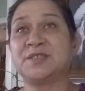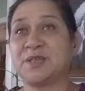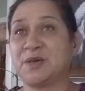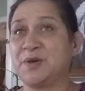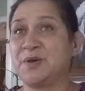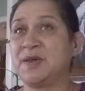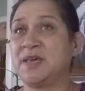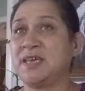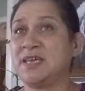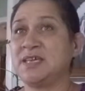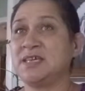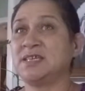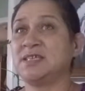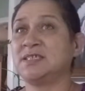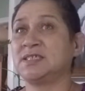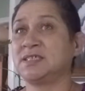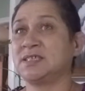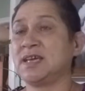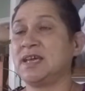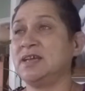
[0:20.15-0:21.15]
So he
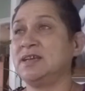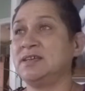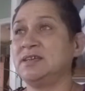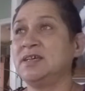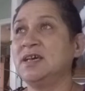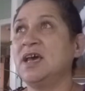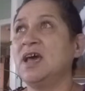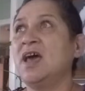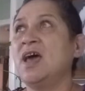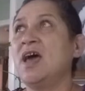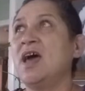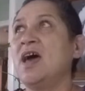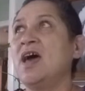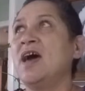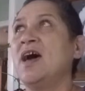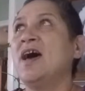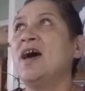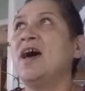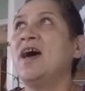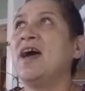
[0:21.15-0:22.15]
is, and
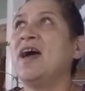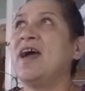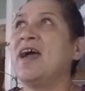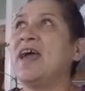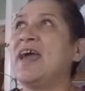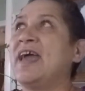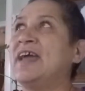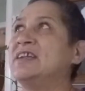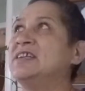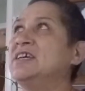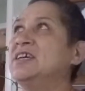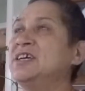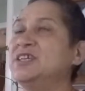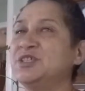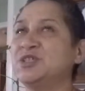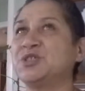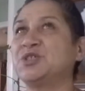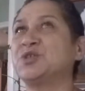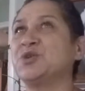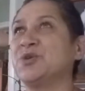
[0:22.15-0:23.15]

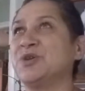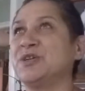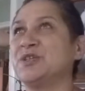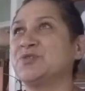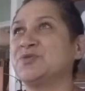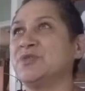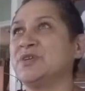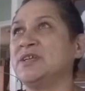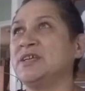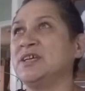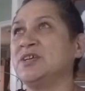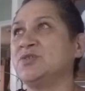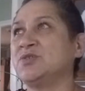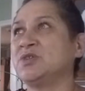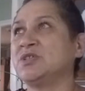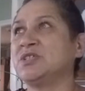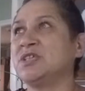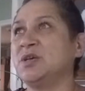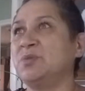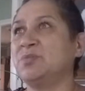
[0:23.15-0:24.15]
his story is really
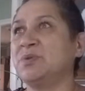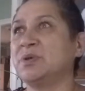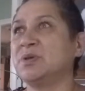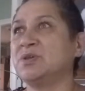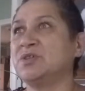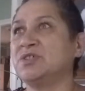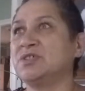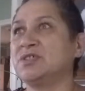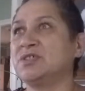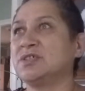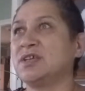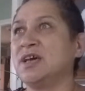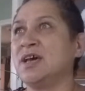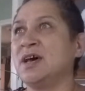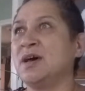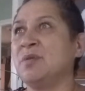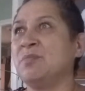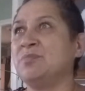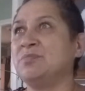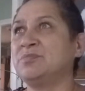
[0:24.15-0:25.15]
interesting because
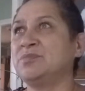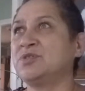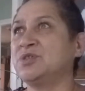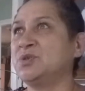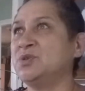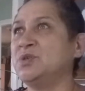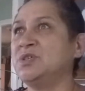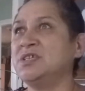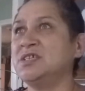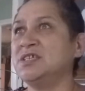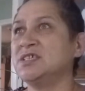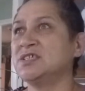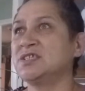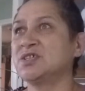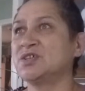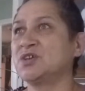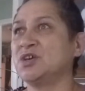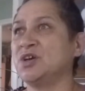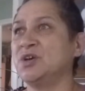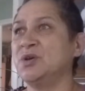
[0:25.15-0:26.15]
2 years
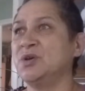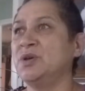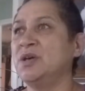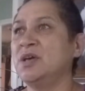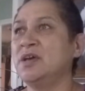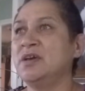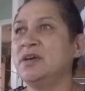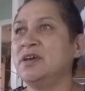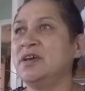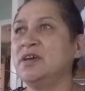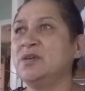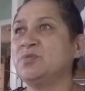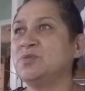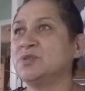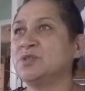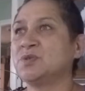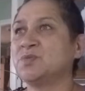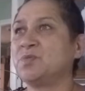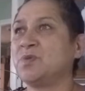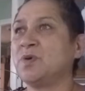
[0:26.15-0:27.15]
ago he
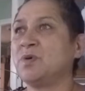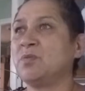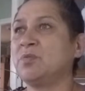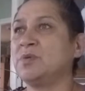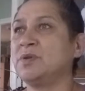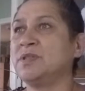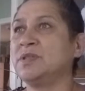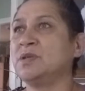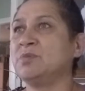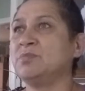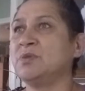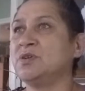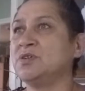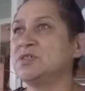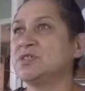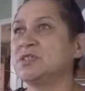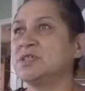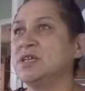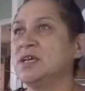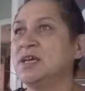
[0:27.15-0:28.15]
was probably the
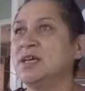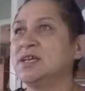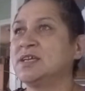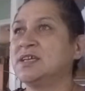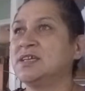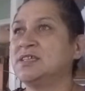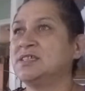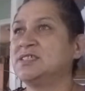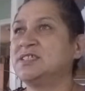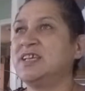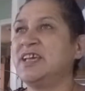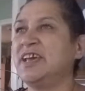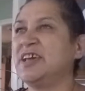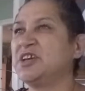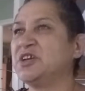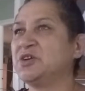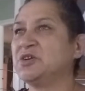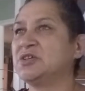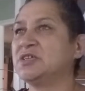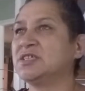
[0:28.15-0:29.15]
most
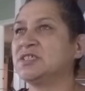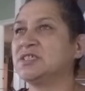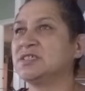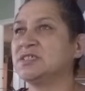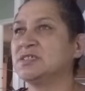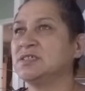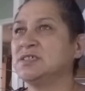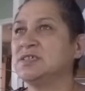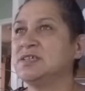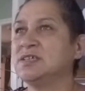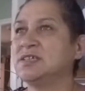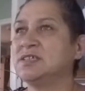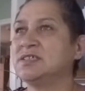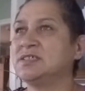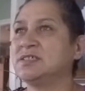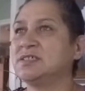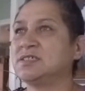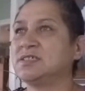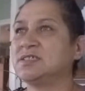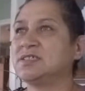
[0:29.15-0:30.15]
cantankerous,
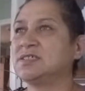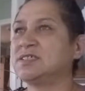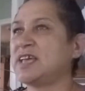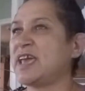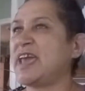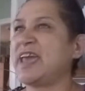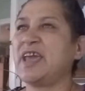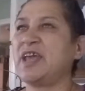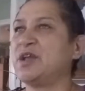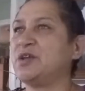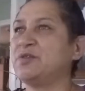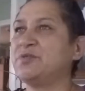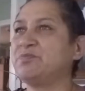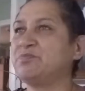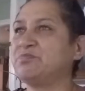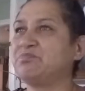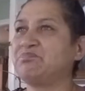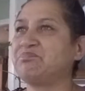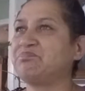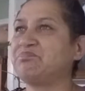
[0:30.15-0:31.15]
sad,
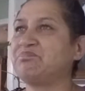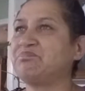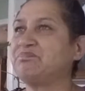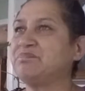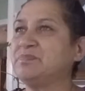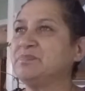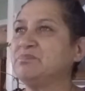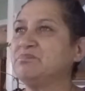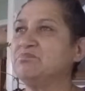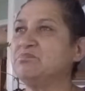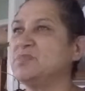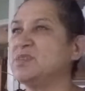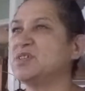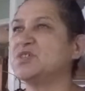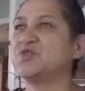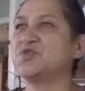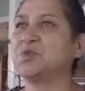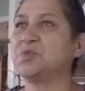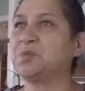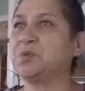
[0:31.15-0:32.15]

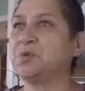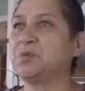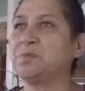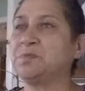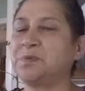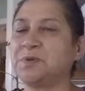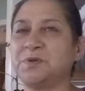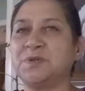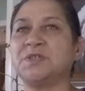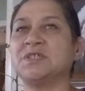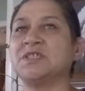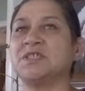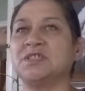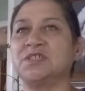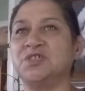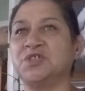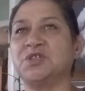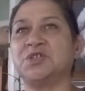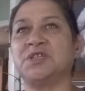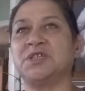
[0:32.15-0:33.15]
miserable person
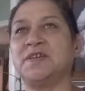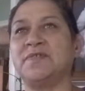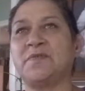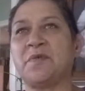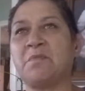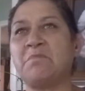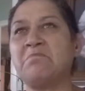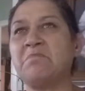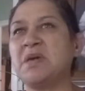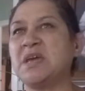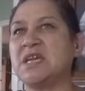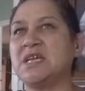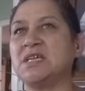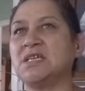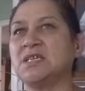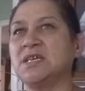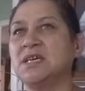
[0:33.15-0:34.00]
you could ever meet.